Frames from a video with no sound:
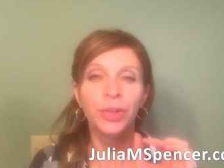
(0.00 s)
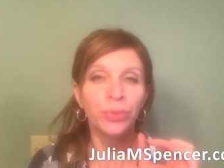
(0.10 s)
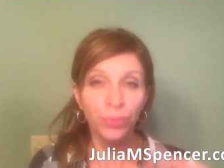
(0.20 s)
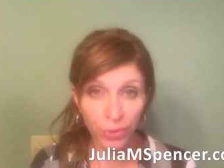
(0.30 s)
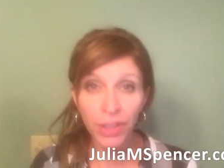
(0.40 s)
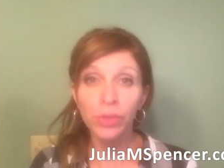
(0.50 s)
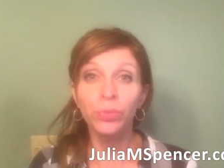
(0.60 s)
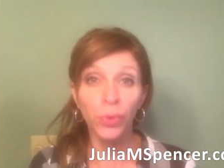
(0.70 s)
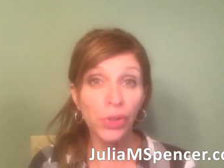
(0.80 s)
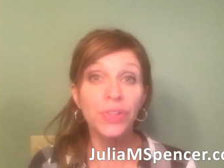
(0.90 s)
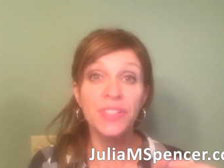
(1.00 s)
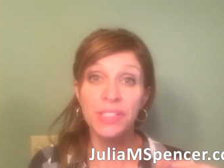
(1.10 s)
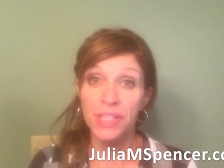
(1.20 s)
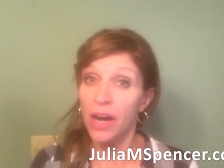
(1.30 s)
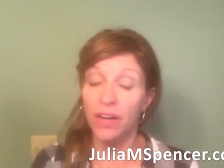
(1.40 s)
real world
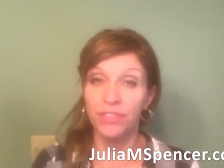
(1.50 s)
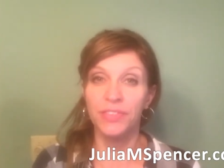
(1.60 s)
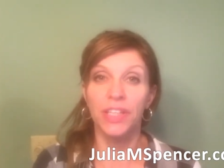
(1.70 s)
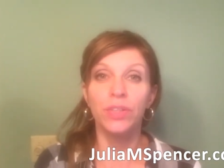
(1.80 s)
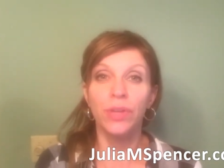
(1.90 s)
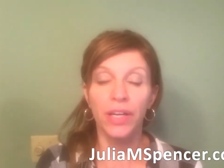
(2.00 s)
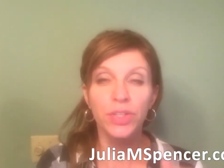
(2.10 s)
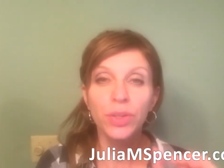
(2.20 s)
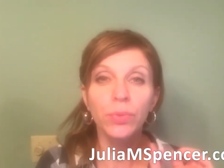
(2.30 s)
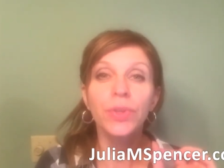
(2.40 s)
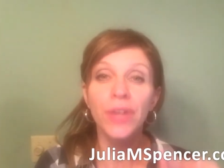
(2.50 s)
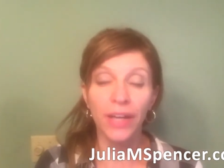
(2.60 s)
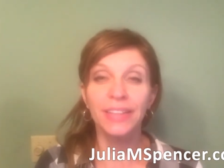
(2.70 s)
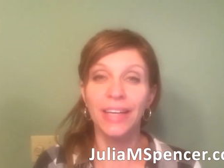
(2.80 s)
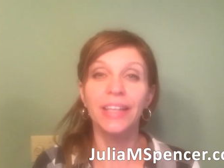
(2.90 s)
stuff that you actually will
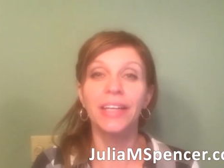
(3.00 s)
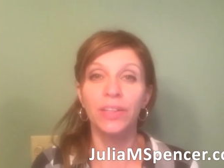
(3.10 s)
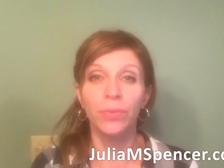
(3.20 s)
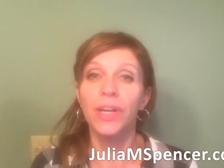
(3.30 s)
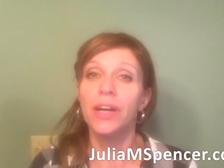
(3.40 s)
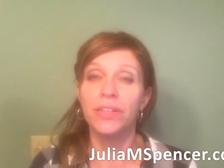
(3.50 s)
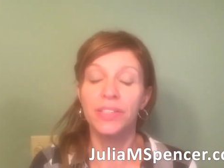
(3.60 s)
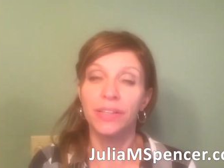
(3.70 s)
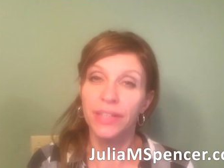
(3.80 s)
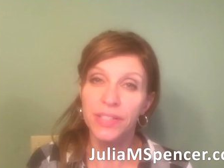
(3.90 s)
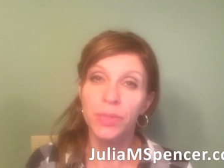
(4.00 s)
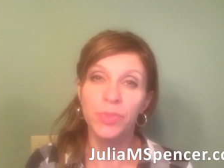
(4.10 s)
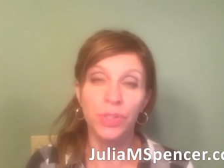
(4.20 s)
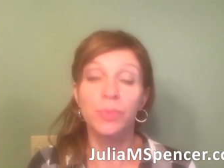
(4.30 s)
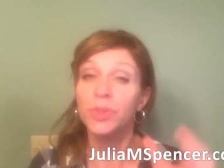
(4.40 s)
not get anywhere else unless you
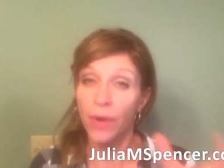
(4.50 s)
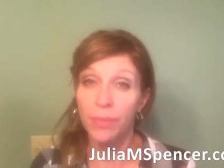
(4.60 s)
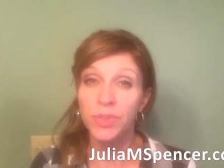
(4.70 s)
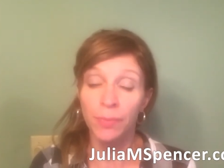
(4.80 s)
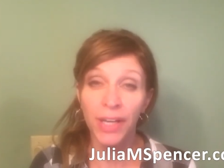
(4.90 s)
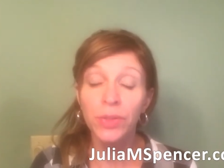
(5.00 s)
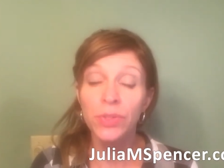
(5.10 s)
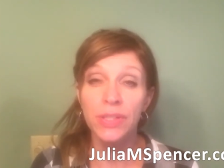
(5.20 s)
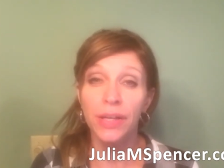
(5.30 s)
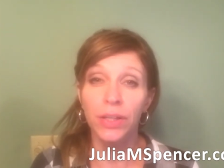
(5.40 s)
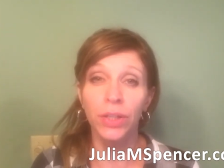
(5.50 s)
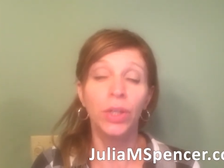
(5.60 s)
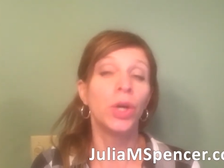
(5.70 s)
subscribe to my newsletter